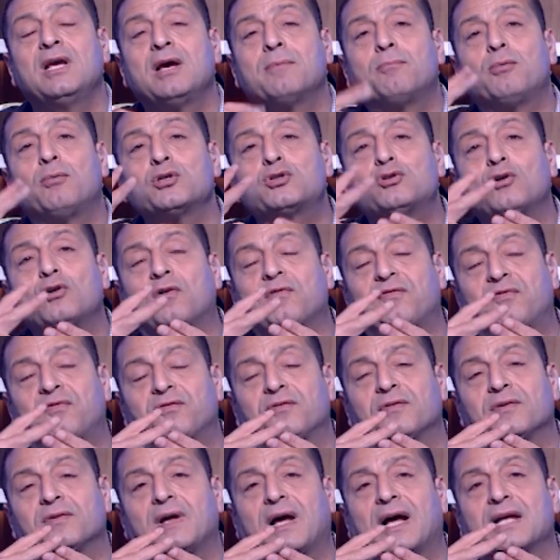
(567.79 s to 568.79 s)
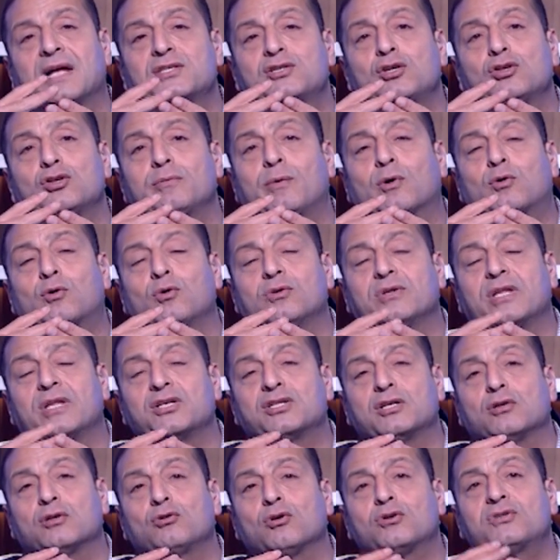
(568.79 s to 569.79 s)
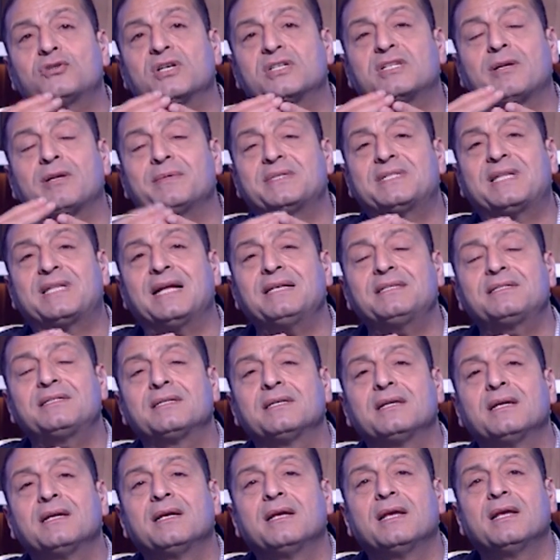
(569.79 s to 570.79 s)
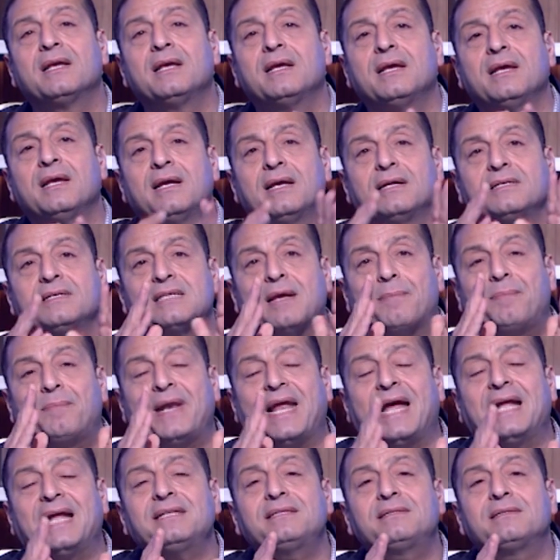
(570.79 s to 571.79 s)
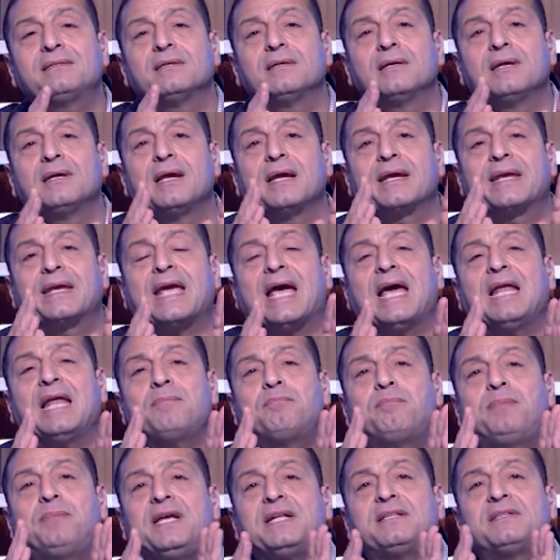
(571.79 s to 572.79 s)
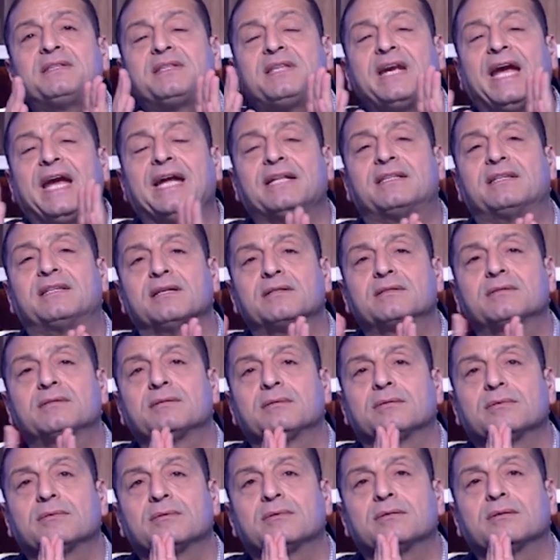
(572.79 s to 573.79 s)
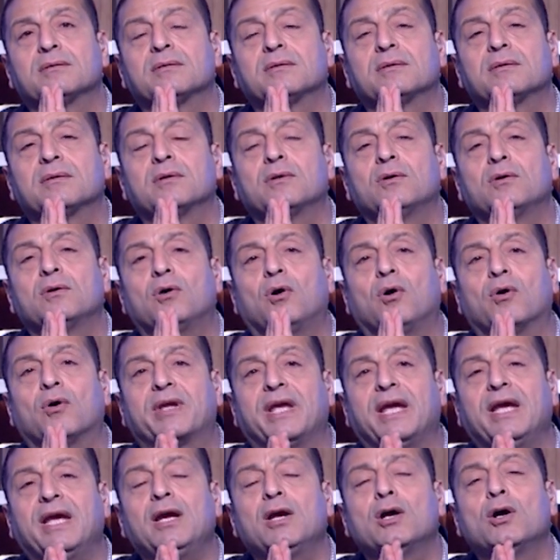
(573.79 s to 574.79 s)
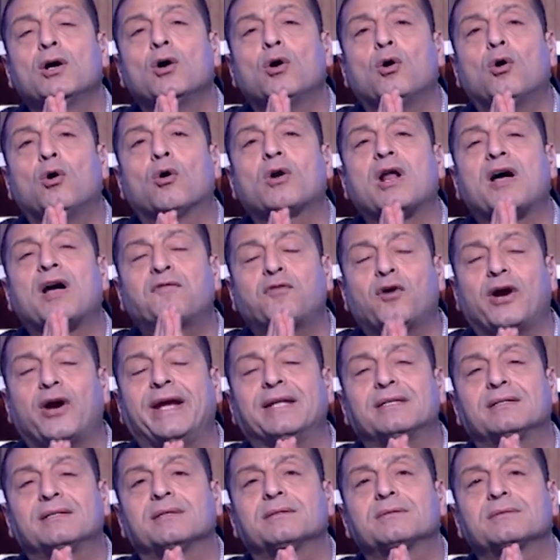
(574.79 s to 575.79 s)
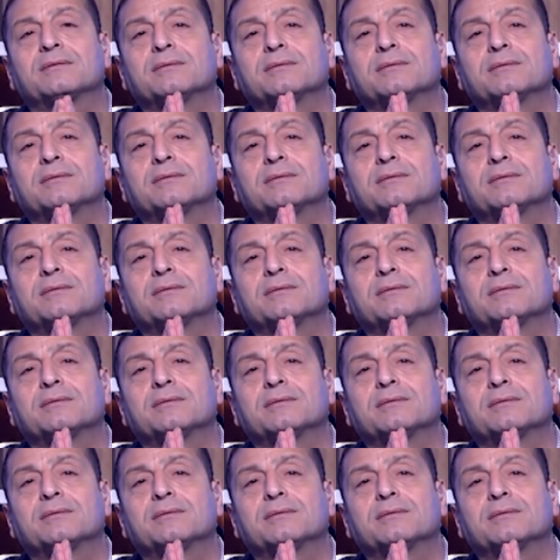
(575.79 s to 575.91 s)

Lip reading: Both of unsuitable condition, toxic substance, the plant can be treated, okay, or avoided,